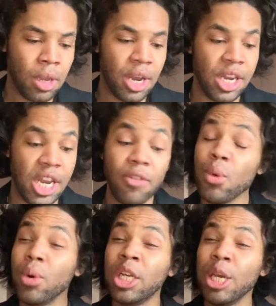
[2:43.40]
Never
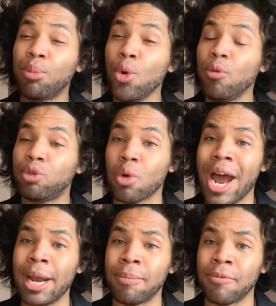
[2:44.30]
will he prove
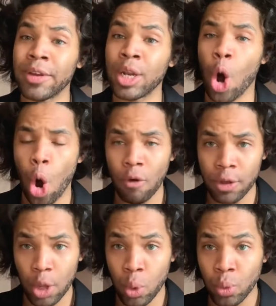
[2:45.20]
triumphant over
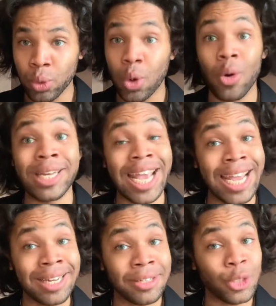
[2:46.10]
those
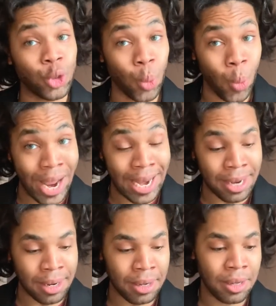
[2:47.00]
ordained to
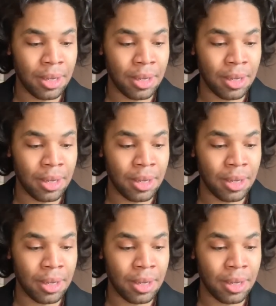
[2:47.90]
win